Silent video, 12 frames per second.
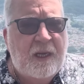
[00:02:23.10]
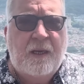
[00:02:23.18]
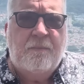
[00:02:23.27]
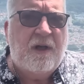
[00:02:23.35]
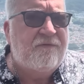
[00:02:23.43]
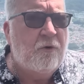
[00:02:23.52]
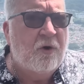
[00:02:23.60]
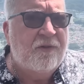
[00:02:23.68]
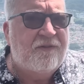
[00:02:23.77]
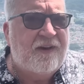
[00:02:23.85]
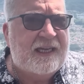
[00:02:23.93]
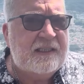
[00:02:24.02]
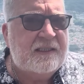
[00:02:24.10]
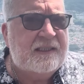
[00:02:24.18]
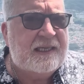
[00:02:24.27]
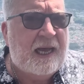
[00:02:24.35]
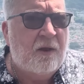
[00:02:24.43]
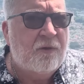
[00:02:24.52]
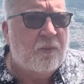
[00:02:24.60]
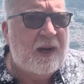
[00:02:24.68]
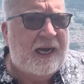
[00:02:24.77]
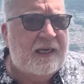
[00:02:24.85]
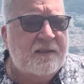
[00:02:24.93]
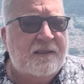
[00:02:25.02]
My fourth faced
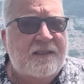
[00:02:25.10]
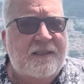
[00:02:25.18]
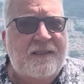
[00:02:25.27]
southwest.